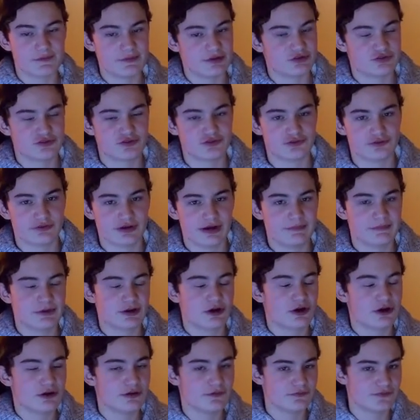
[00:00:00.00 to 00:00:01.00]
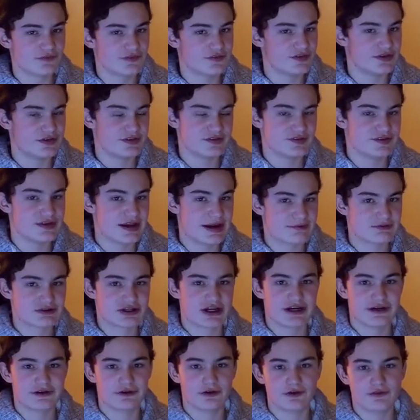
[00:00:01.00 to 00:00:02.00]
from Instagram and all of
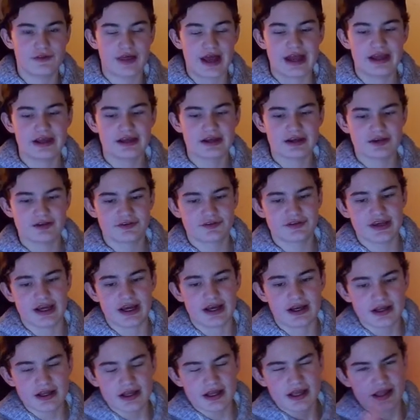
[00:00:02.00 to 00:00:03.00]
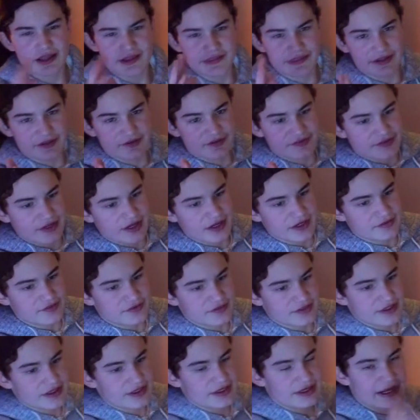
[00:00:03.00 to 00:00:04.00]
Snapchat and all that. So yeah, thanks
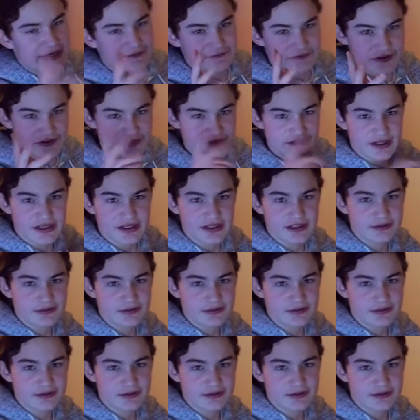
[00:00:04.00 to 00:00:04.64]
guys, and have a good